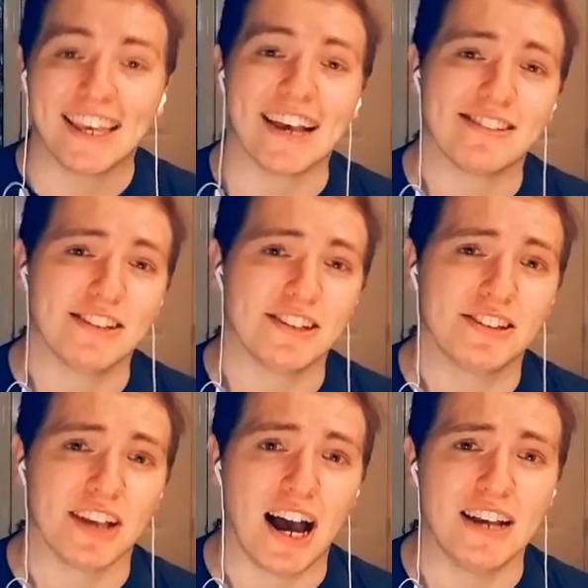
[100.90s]
yes,
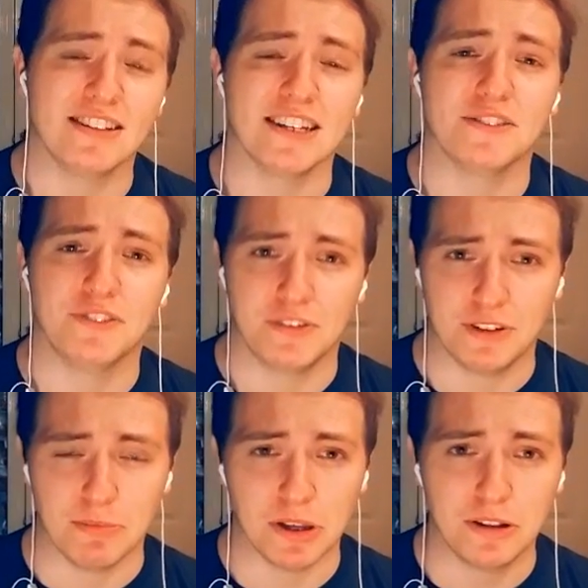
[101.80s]
this size is
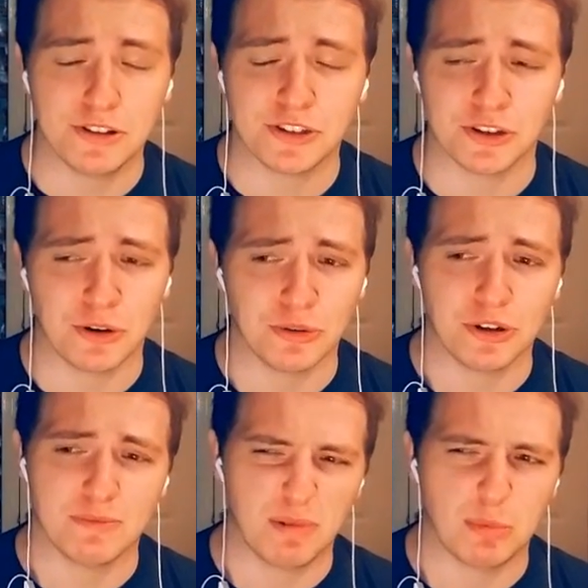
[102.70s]
50 ml. so
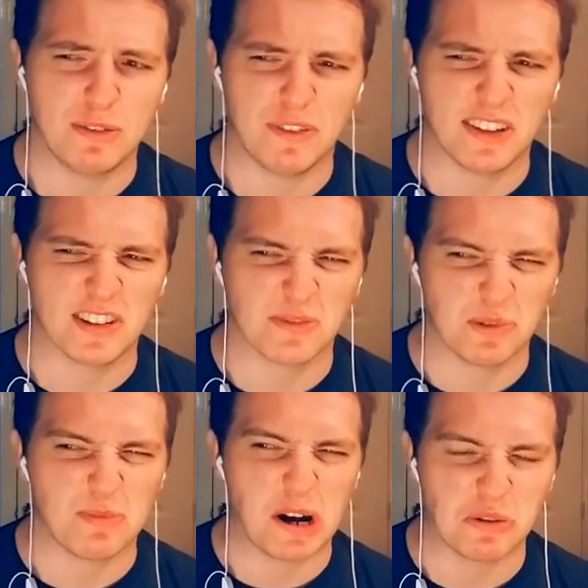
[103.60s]
you can probably find this
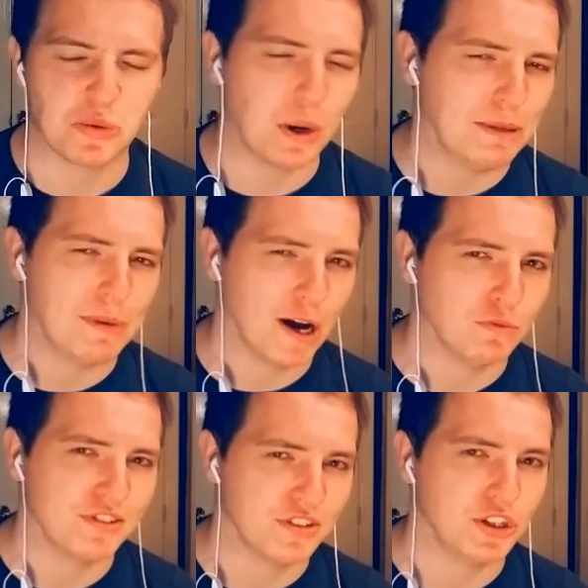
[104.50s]
for about 20
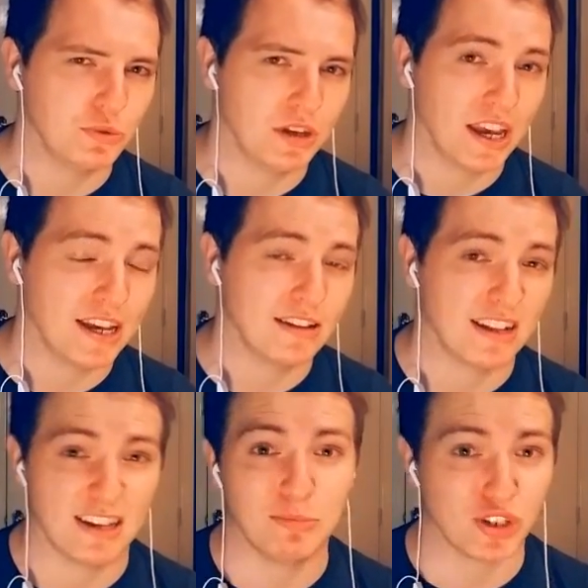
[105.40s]
pounds in the UK, and
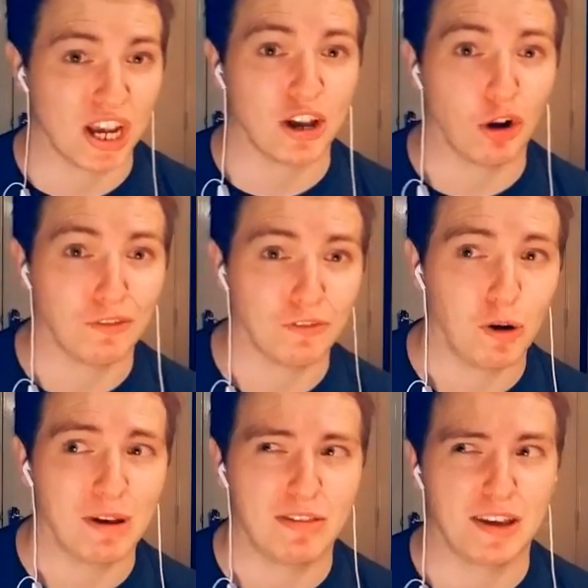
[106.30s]
that's how much I got it
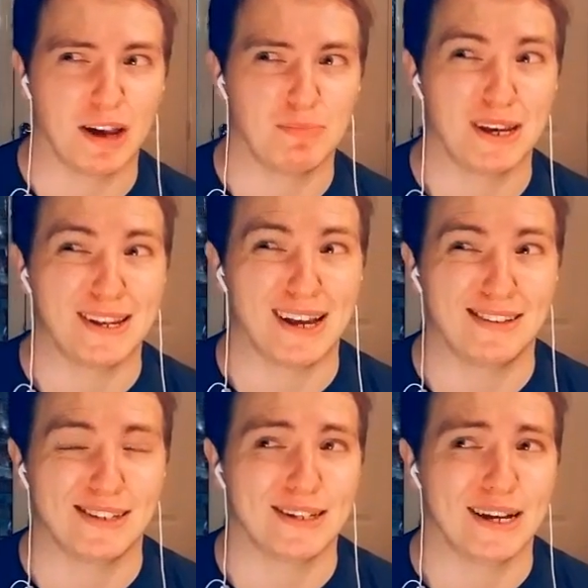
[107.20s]
from. I think I paid
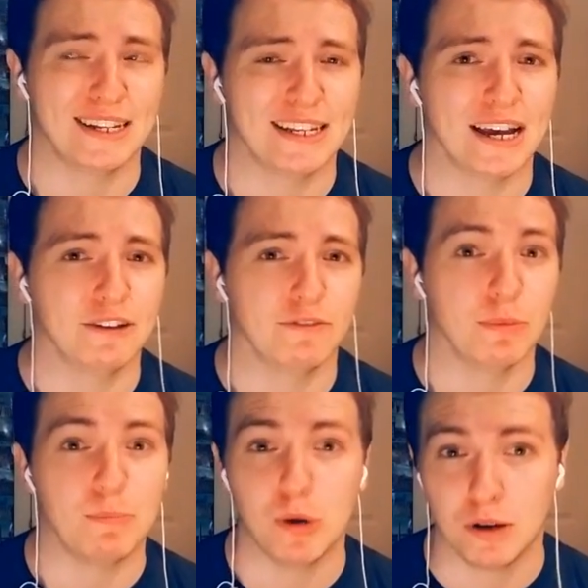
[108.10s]
19.99
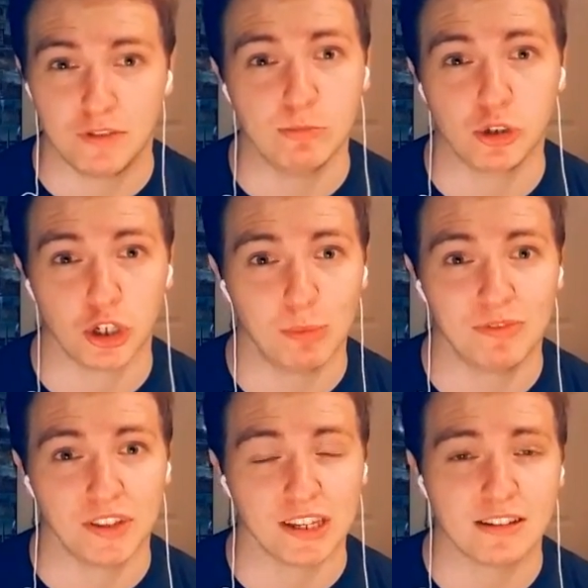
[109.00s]
from the perfume
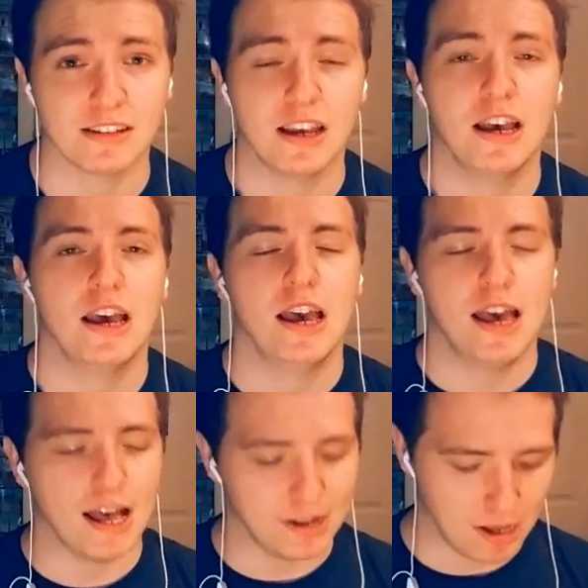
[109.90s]
shop for this.
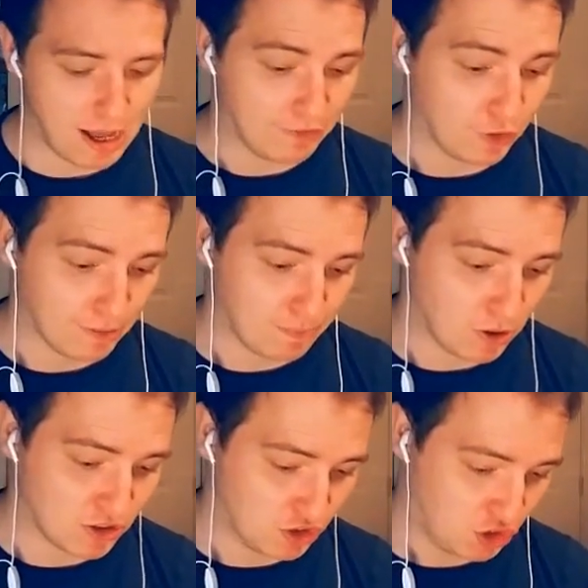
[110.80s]
And uh, I've got the
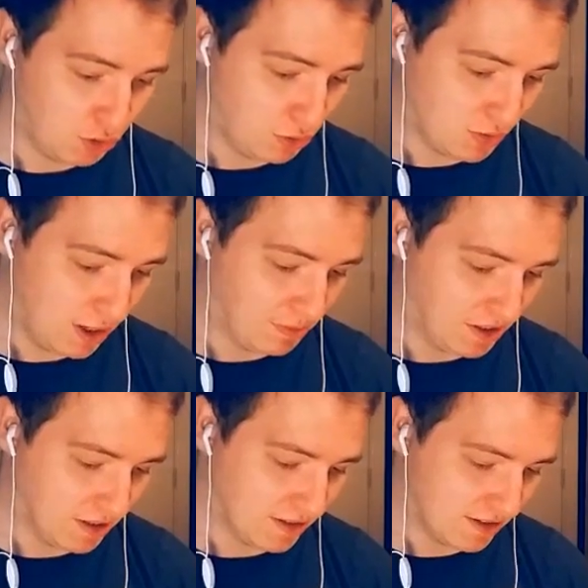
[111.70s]
box to show you as well
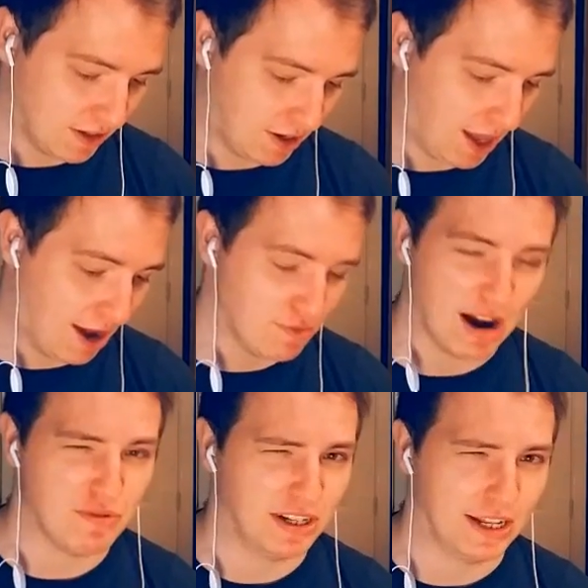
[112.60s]
because uh, I,
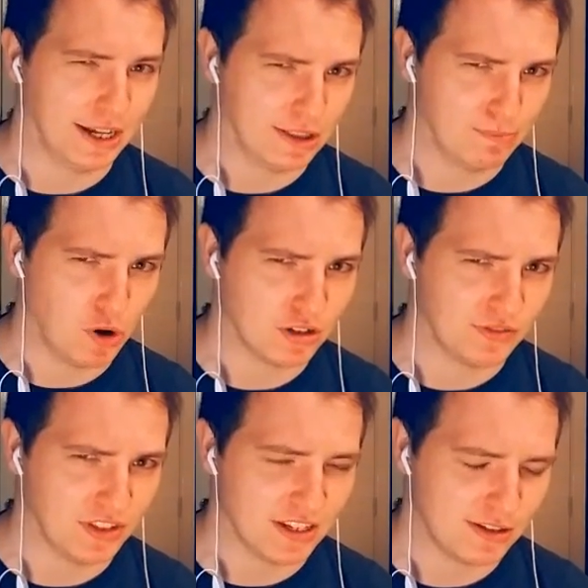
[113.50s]
I, really like the
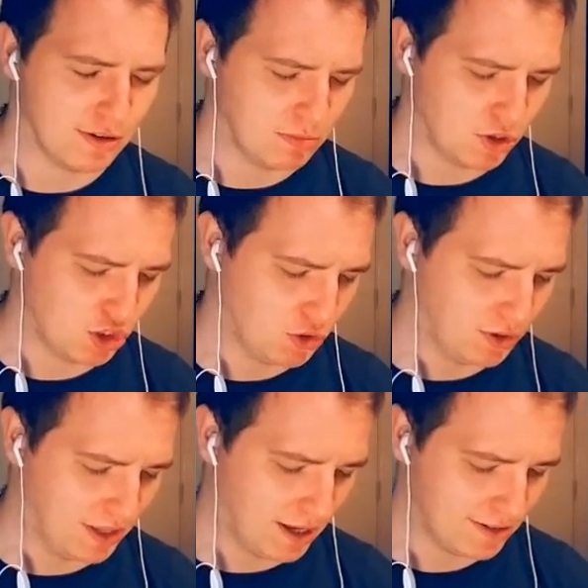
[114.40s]
box for this, so I'm going to
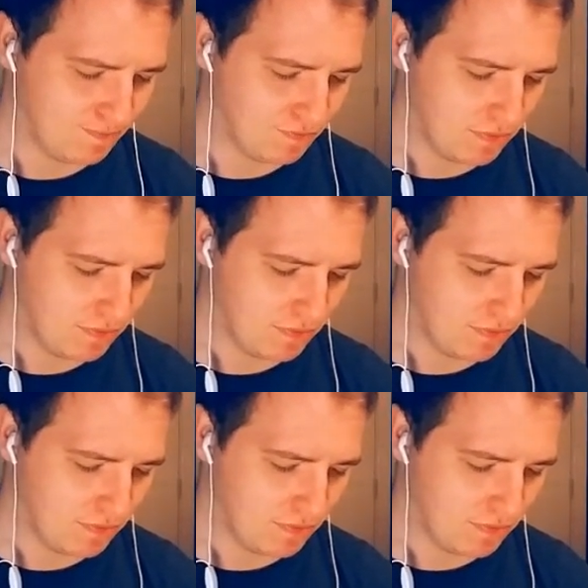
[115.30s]
show you that,